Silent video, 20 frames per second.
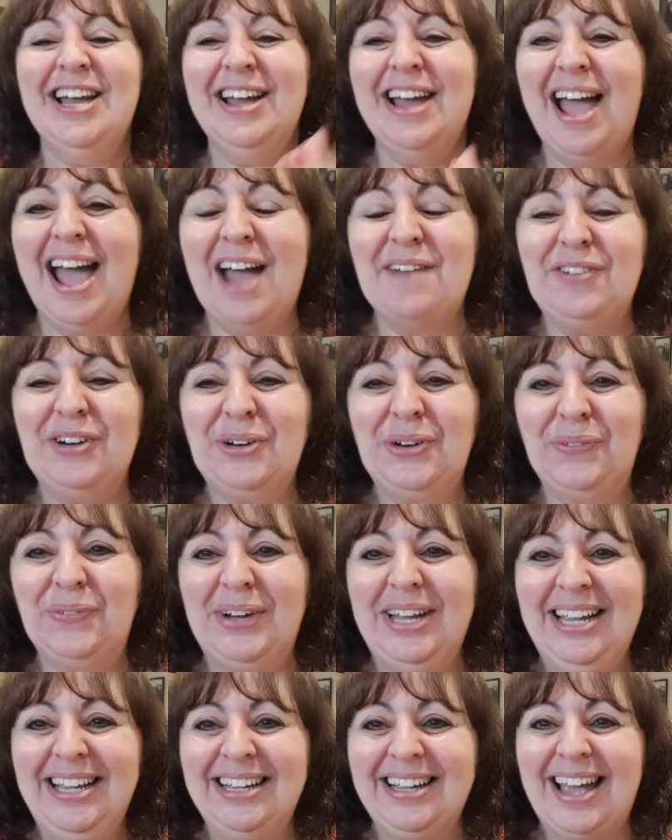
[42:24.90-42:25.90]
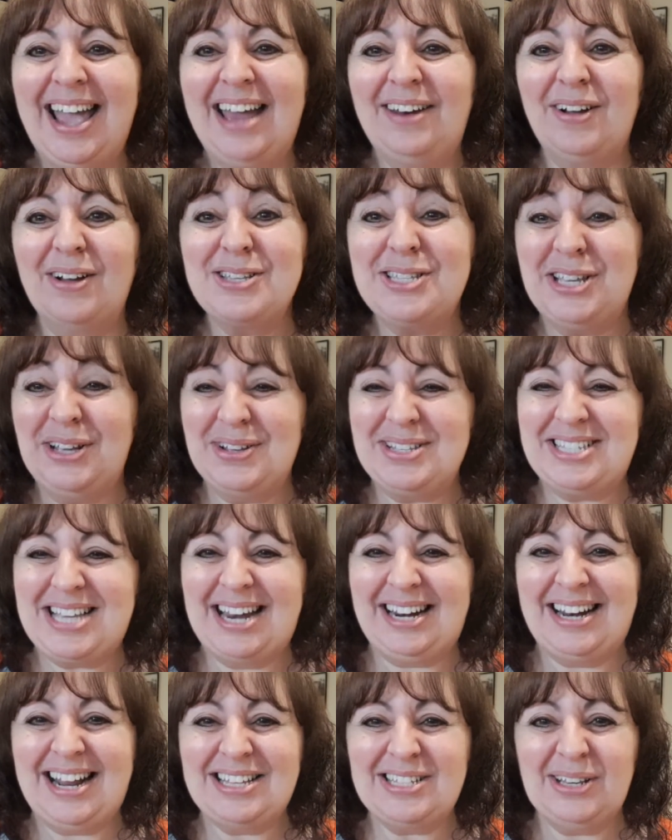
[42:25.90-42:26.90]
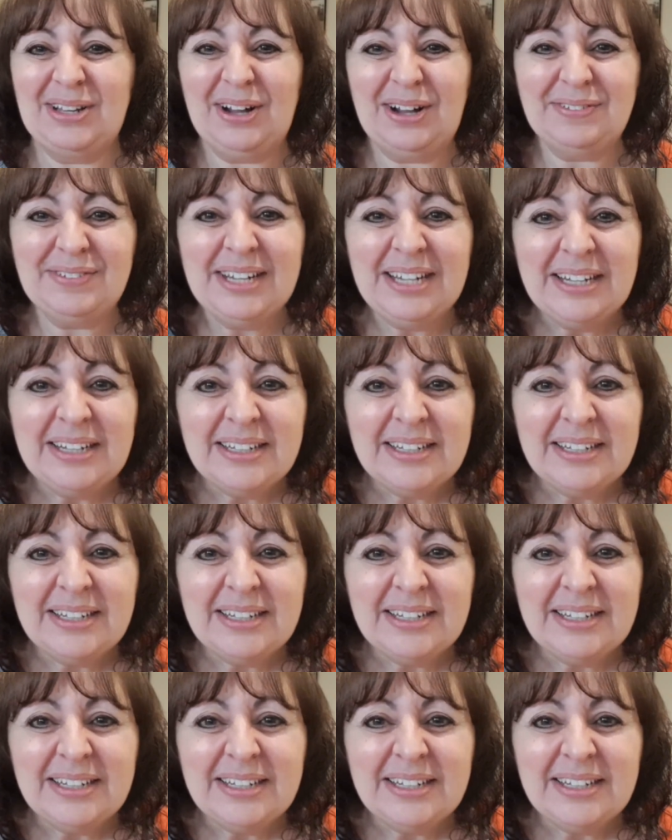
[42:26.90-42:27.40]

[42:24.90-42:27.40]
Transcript: Have a good week, and I'll see you on Saturday's live.